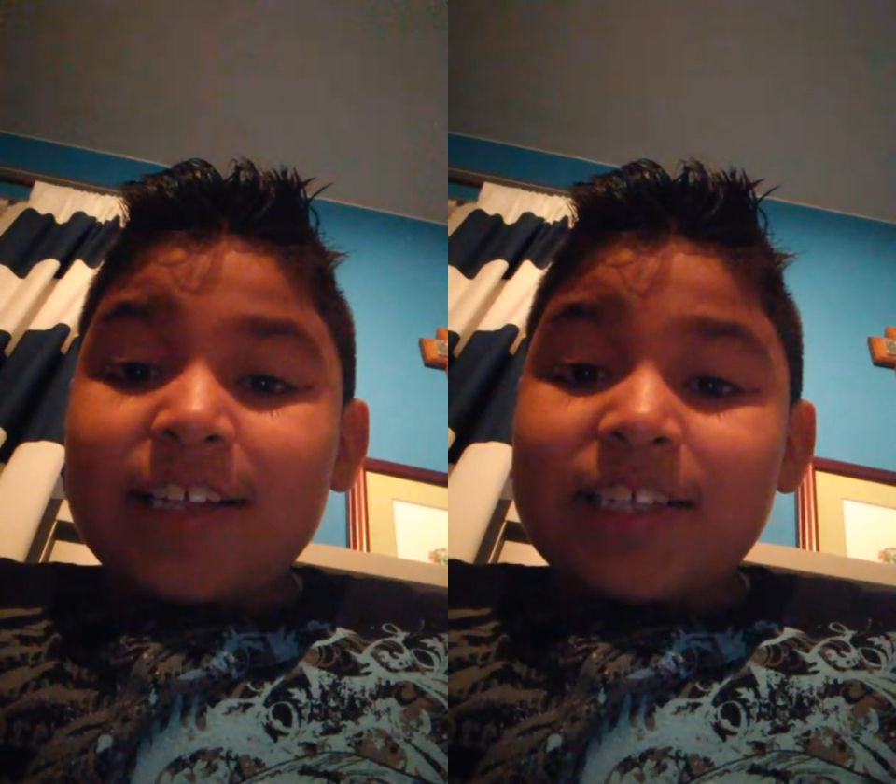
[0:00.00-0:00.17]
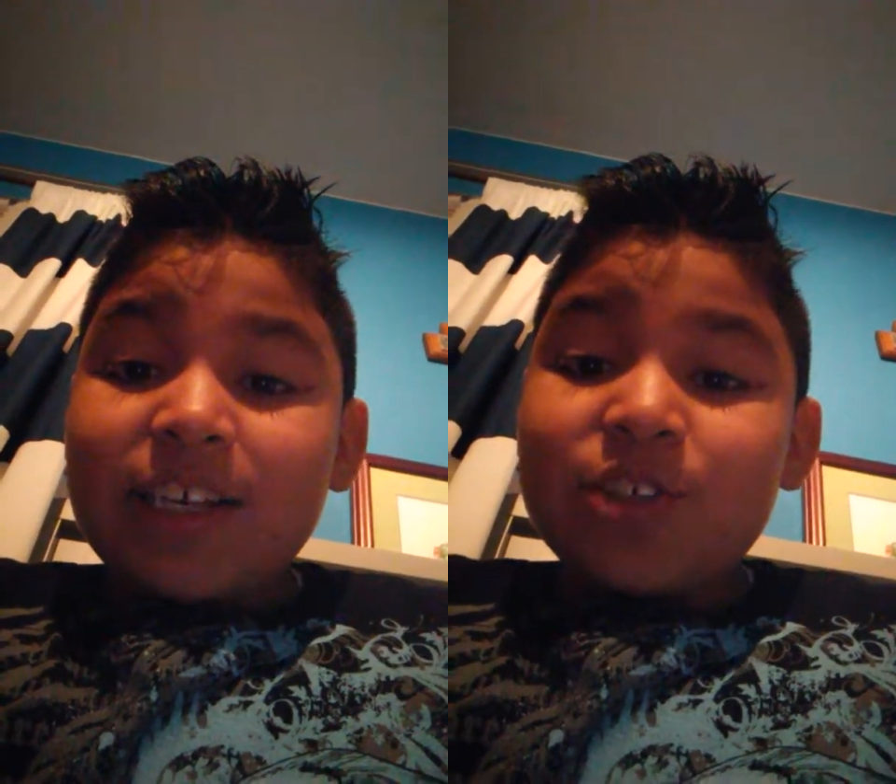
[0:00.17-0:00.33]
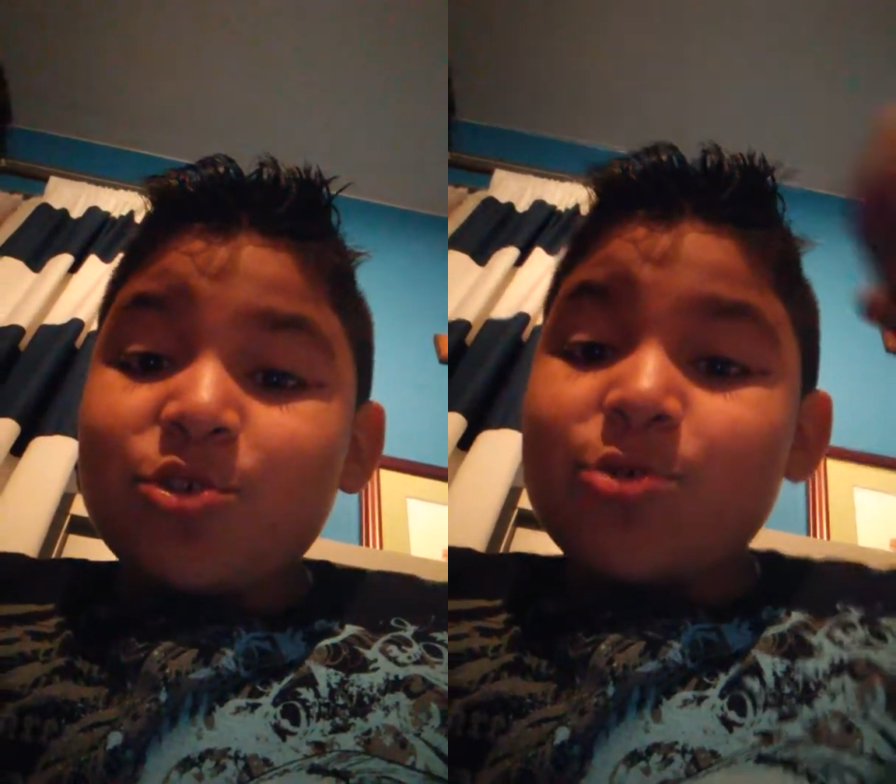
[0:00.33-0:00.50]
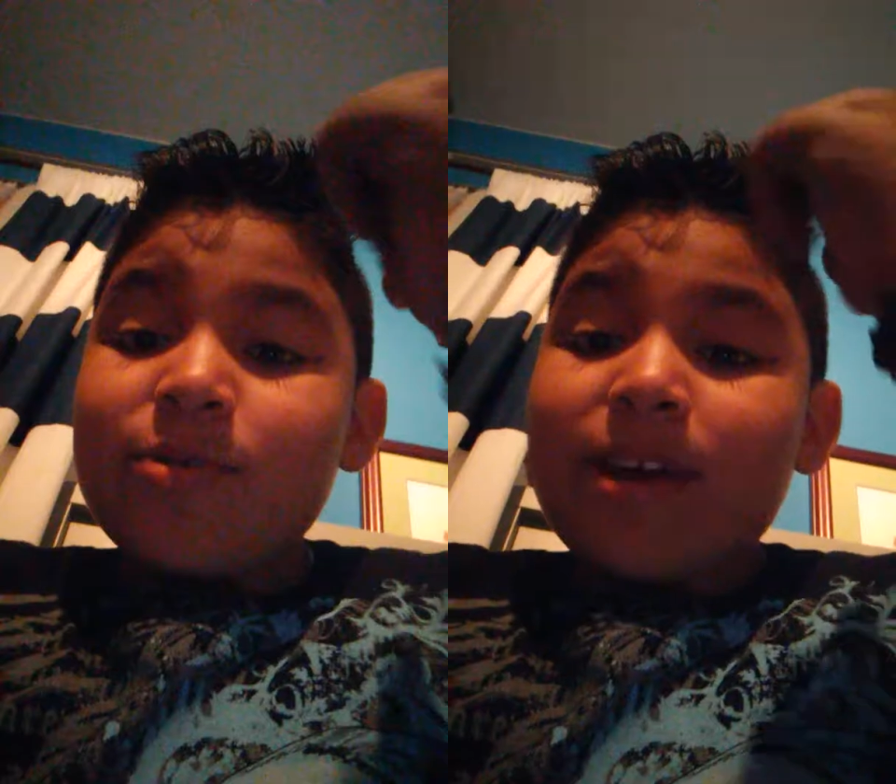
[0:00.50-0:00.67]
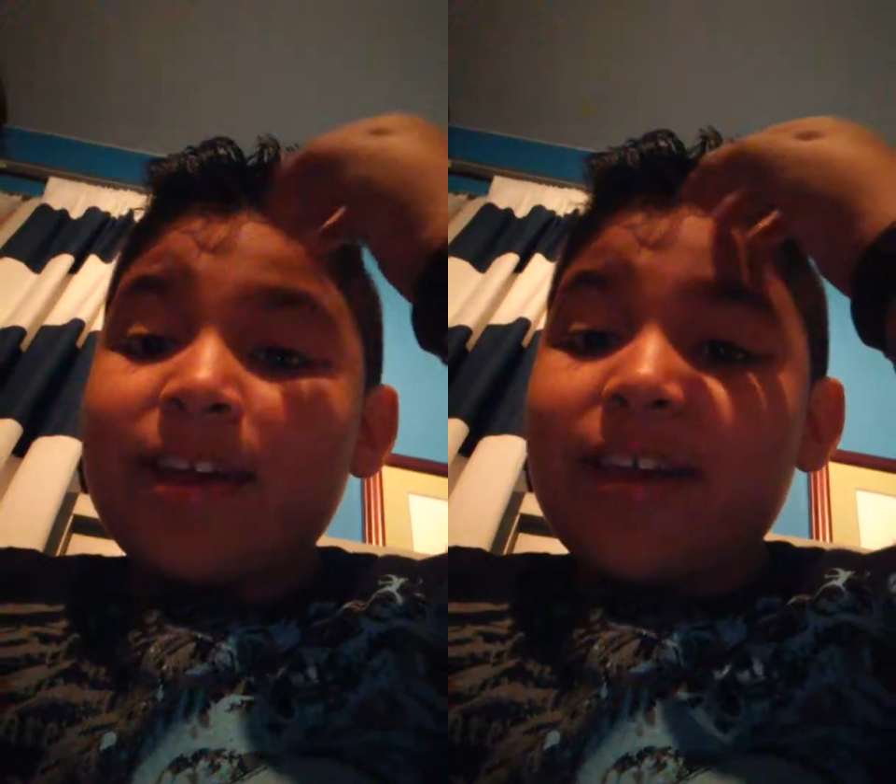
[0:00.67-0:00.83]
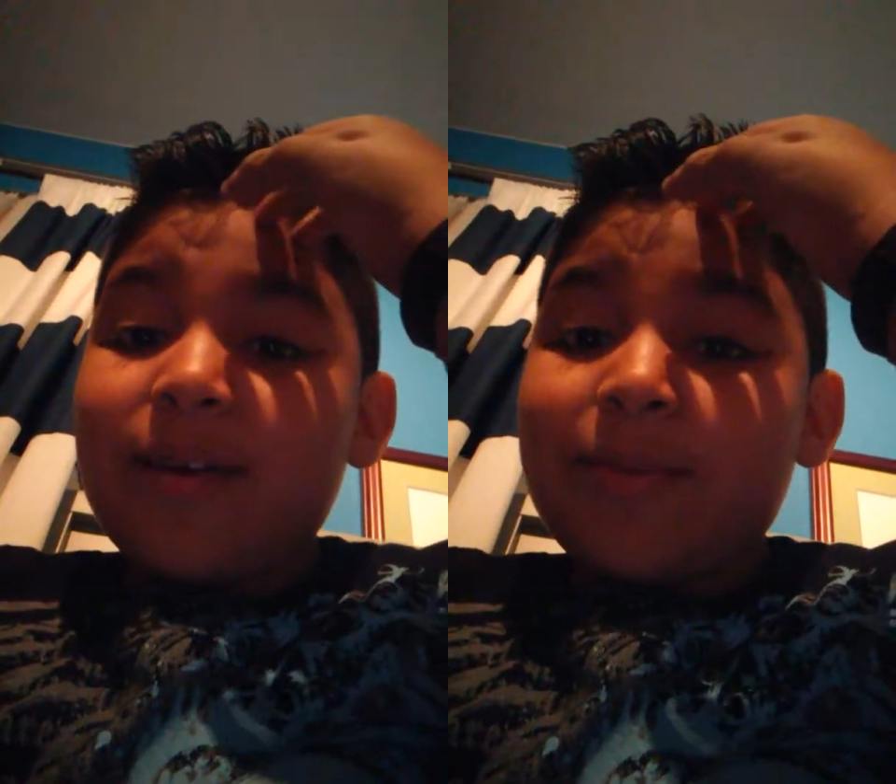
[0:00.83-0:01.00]
It's like 2
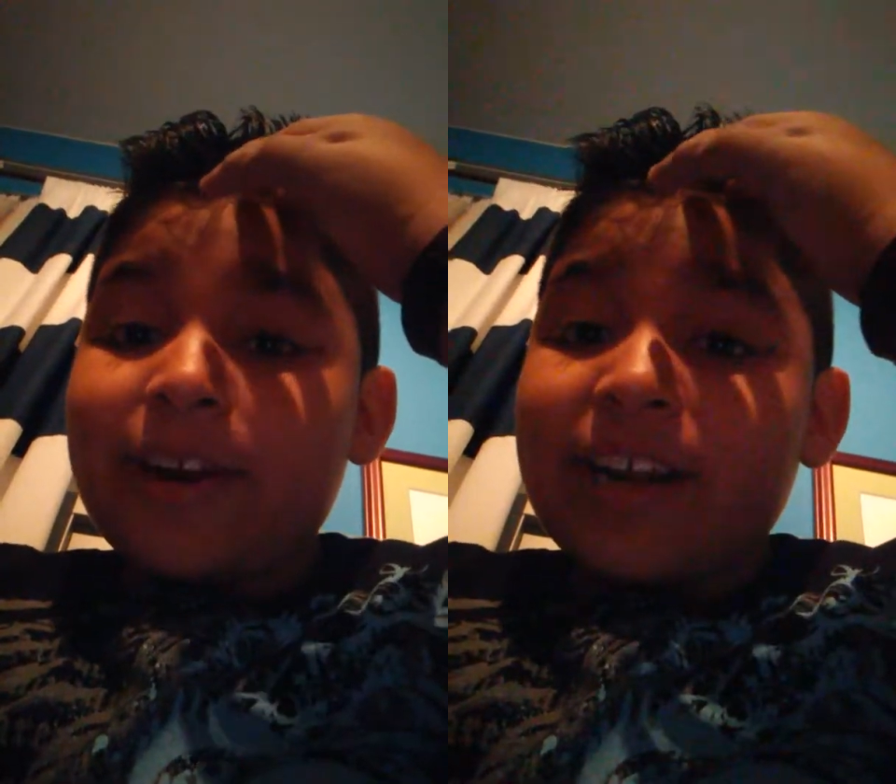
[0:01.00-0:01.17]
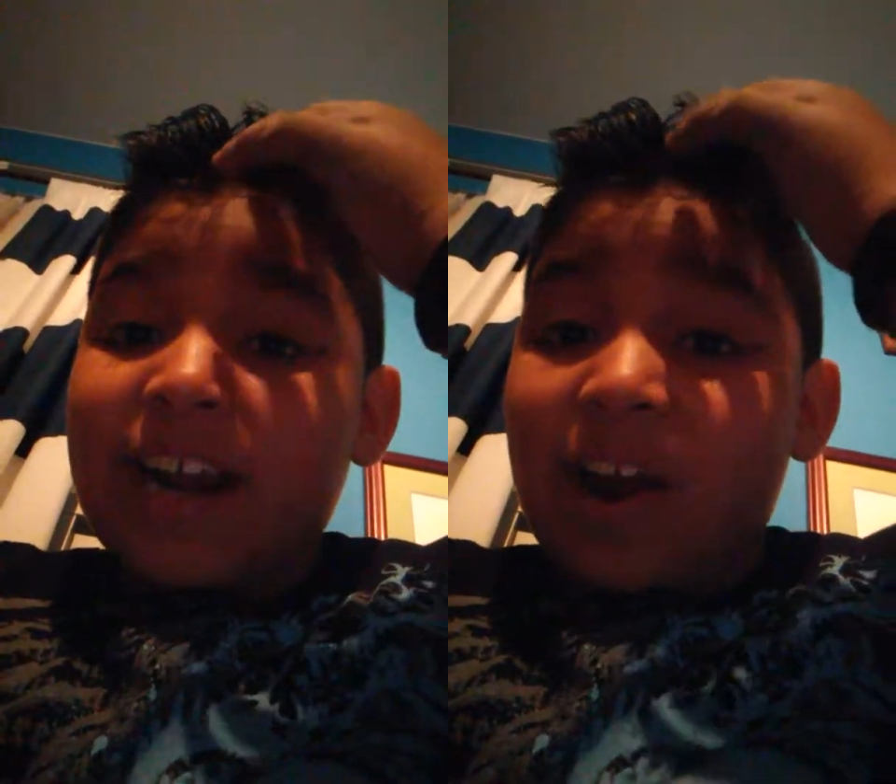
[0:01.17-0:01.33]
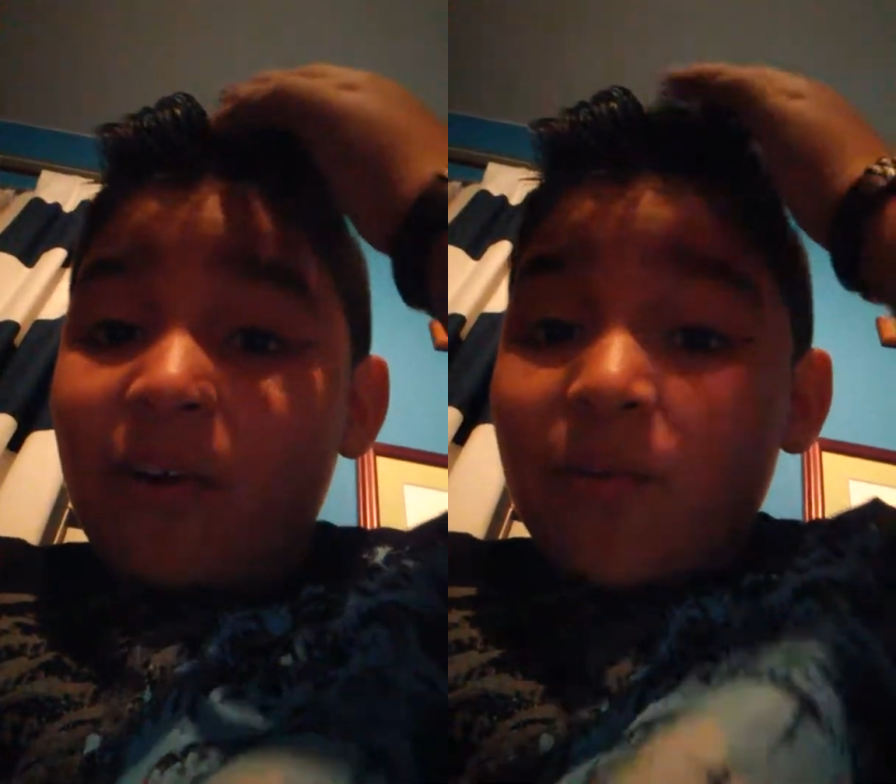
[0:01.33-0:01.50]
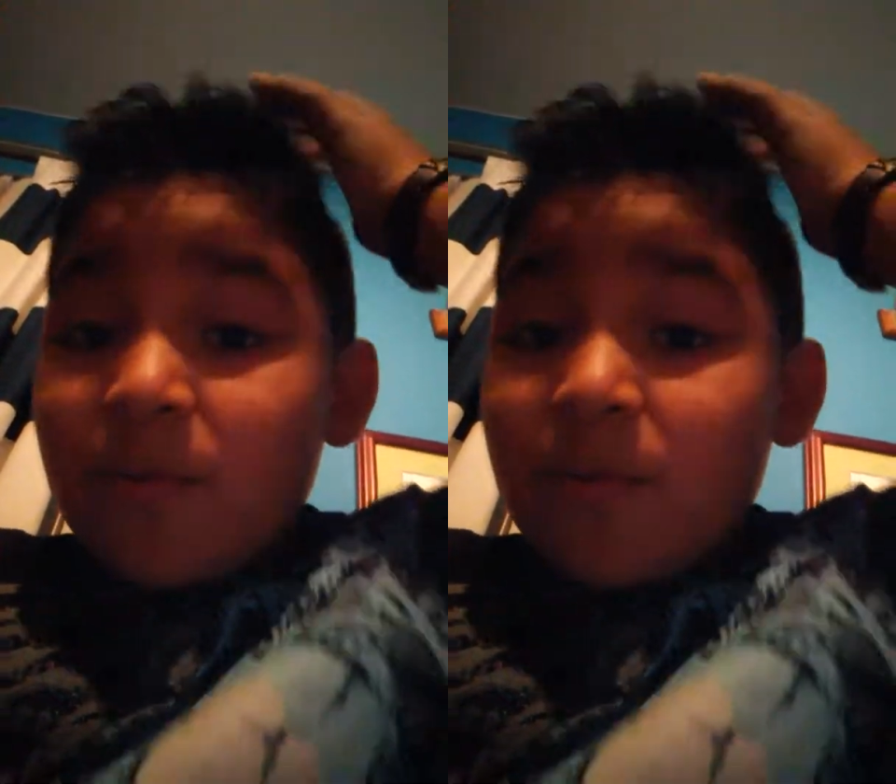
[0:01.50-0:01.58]
a.m. right now.